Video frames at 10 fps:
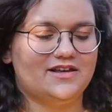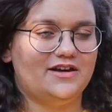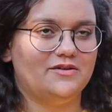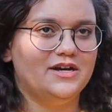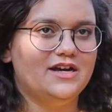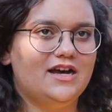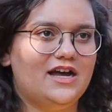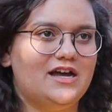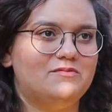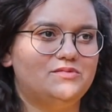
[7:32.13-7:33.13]
So
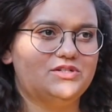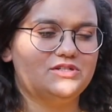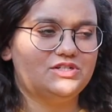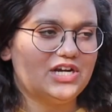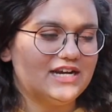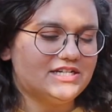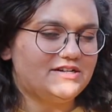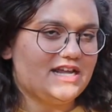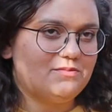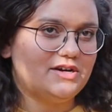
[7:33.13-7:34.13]
chat to
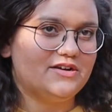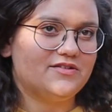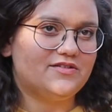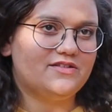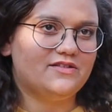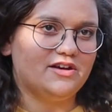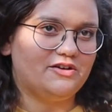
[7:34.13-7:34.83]
your neighbors,